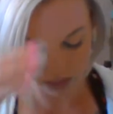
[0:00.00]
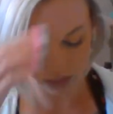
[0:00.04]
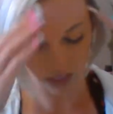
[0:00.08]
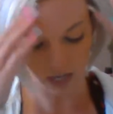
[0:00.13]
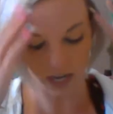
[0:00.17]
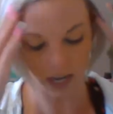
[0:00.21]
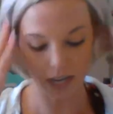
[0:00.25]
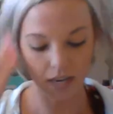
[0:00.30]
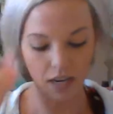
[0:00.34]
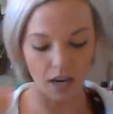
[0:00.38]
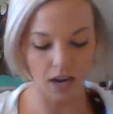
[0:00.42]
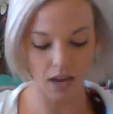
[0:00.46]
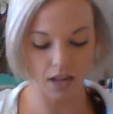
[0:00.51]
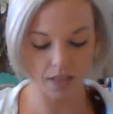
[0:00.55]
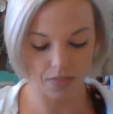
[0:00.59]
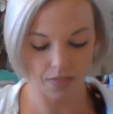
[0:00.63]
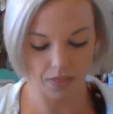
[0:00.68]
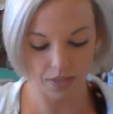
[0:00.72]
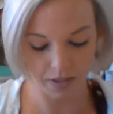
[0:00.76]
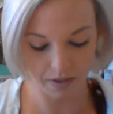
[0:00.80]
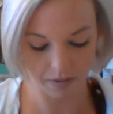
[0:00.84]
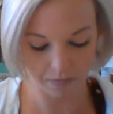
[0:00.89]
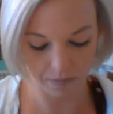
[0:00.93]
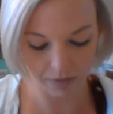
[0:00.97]
I got
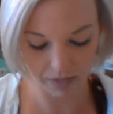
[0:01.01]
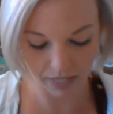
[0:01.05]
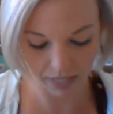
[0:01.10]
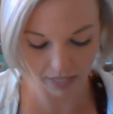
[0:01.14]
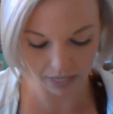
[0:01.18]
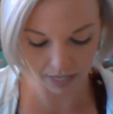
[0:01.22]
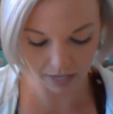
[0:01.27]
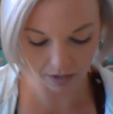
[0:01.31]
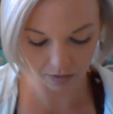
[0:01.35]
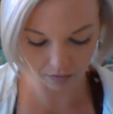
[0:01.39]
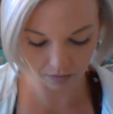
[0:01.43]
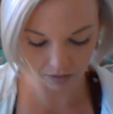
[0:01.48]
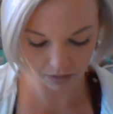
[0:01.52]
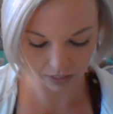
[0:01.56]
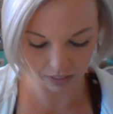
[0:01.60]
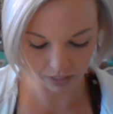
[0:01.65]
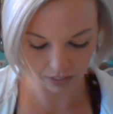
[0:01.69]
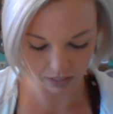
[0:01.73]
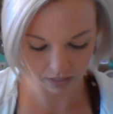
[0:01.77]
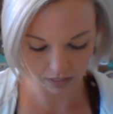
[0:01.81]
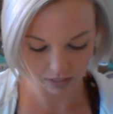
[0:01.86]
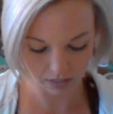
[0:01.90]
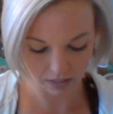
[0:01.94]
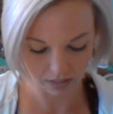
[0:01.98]
them, and I can't really,
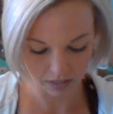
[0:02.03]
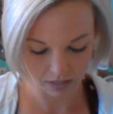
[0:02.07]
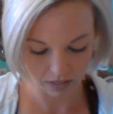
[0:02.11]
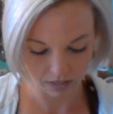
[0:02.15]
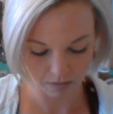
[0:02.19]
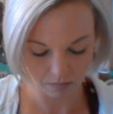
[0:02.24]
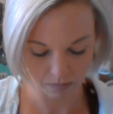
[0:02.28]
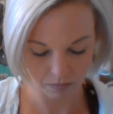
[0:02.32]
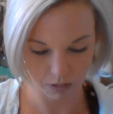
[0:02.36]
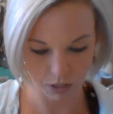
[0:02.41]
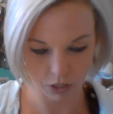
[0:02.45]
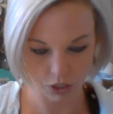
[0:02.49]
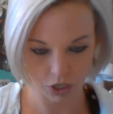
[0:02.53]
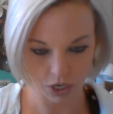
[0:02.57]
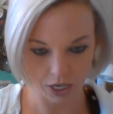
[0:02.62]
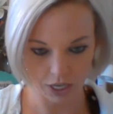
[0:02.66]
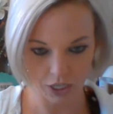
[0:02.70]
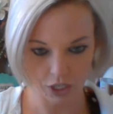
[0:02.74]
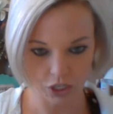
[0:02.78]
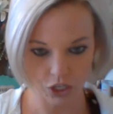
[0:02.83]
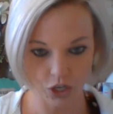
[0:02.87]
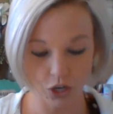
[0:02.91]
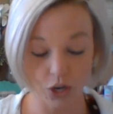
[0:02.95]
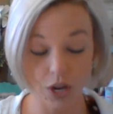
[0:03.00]
I'm going to try to
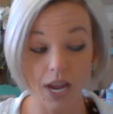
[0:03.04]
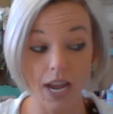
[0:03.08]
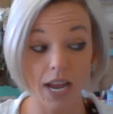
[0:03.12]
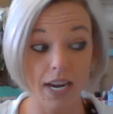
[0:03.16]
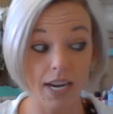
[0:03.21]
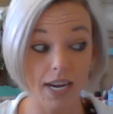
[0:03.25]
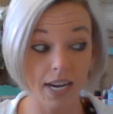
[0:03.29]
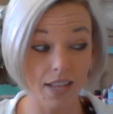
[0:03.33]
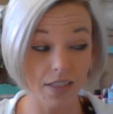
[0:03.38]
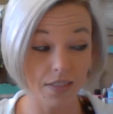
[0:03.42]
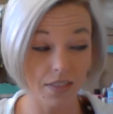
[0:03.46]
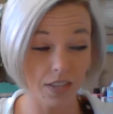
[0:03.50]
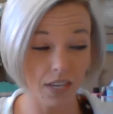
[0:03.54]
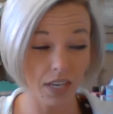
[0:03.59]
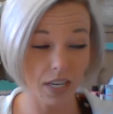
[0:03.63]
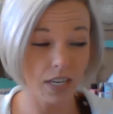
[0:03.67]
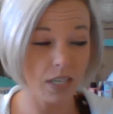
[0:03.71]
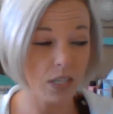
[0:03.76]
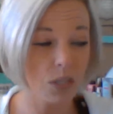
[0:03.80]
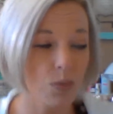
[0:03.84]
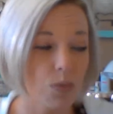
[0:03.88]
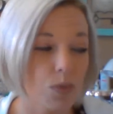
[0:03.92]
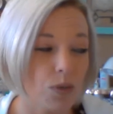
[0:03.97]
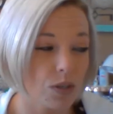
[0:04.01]
show. Now,
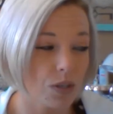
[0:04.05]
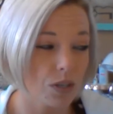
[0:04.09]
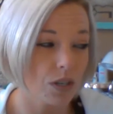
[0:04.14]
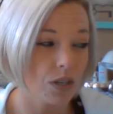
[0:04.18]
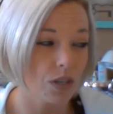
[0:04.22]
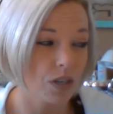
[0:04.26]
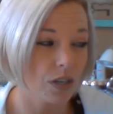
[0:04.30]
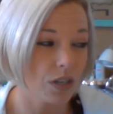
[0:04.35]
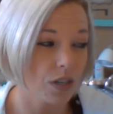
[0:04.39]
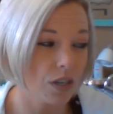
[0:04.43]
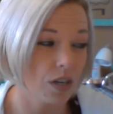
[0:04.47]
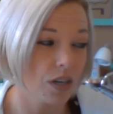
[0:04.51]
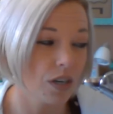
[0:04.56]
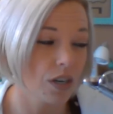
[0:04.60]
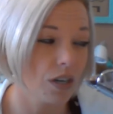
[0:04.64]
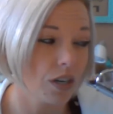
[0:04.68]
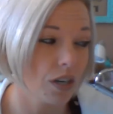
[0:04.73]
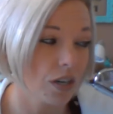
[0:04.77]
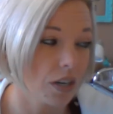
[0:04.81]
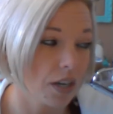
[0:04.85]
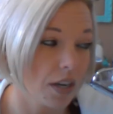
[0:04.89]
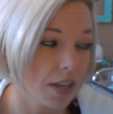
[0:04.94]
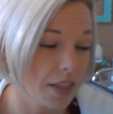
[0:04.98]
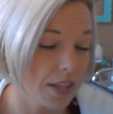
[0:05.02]
these were,
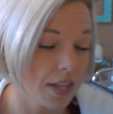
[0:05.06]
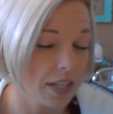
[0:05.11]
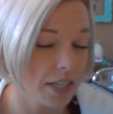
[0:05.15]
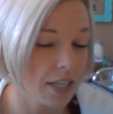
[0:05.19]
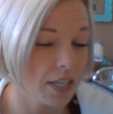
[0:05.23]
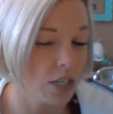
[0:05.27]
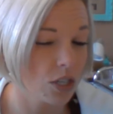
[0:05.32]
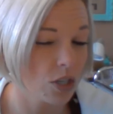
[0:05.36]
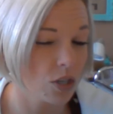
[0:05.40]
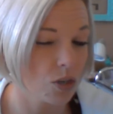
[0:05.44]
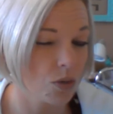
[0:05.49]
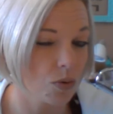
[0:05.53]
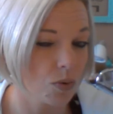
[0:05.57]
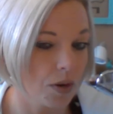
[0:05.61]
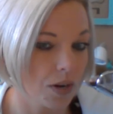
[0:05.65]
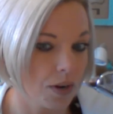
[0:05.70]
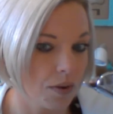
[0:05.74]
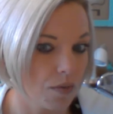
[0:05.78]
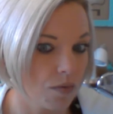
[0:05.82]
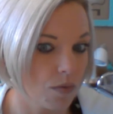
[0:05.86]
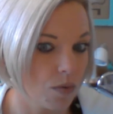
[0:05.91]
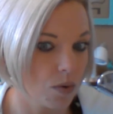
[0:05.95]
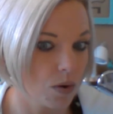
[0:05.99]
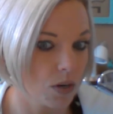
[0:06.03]
I think these are
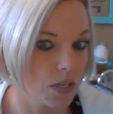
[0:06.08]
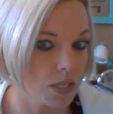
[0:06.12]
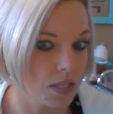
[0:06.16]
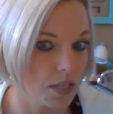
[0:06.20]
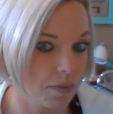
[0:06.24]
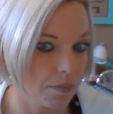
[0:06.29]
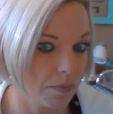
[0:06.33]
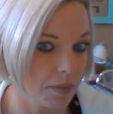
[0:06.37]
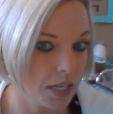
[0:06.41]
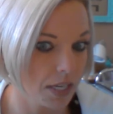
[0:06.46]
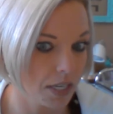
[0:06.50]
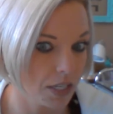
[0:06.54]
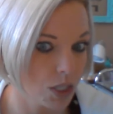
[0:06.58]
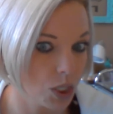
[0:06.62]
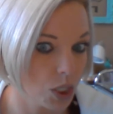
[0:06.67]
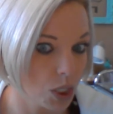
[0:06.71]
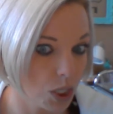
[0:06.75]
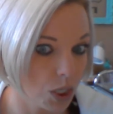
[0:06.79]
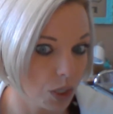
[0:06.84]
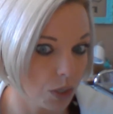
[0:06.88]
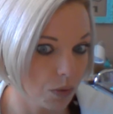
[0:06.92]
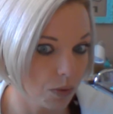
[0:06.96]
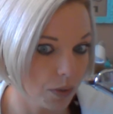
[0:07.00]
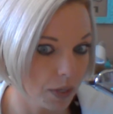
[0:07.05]
24 something,
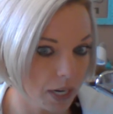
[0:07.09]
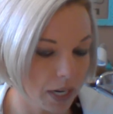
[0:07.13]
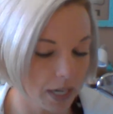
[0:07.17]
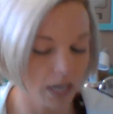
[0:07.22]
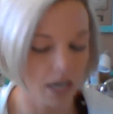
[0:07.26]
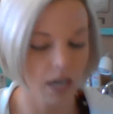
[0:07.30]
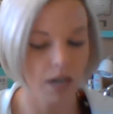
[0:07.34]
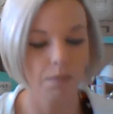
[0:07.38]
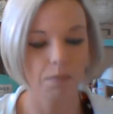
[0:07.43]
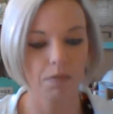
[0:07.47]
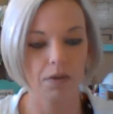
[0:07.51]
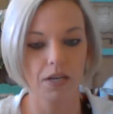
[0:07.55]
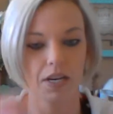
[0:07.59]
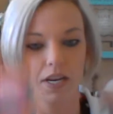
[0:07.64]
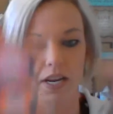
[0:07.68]
too. And I got them on